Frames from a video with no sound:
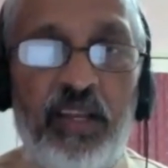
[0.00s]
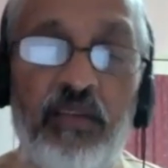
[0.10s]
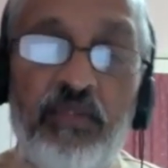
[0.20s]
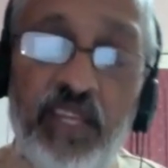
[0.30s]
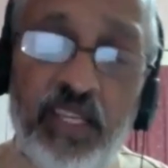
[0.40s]

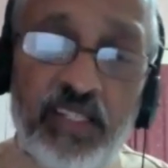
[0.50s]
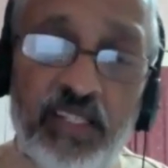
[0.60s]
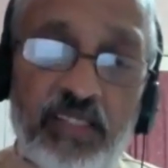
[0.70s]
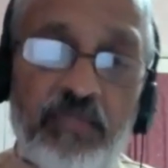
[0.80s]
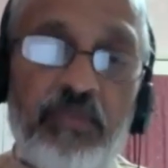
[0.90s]

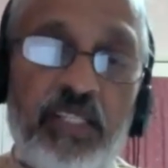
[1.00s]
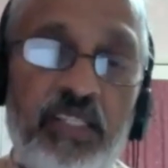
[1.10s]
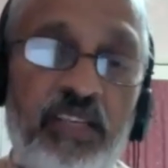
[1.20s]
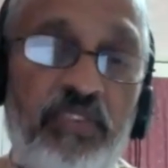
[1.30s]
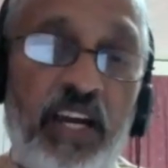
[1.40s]
Veganism is
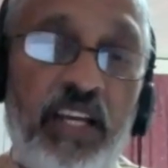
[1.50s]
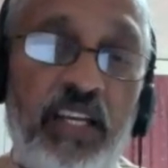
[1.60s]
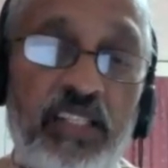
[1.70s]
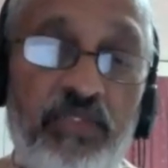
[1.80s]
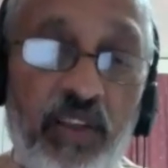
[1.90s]
defined
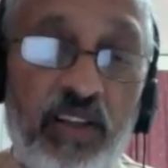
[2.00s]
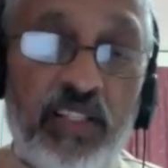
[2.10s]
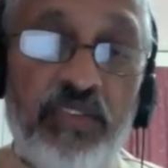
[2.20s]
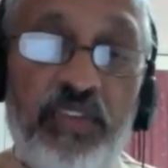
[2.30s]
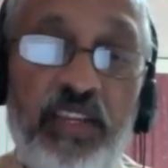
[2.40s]
as a
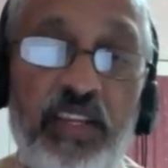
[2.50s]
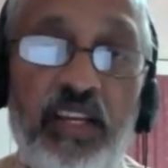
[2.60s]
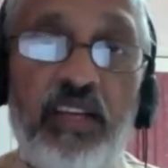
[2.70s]
philosophy